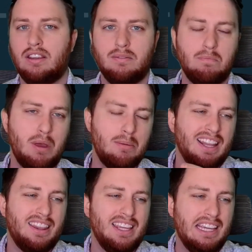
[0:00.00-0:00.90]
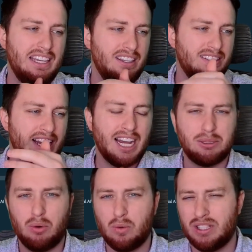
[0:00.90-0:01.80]
maybe the
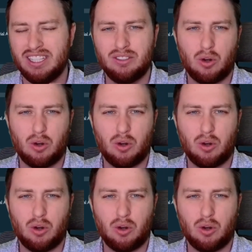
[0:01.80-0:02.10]
dashboard didn't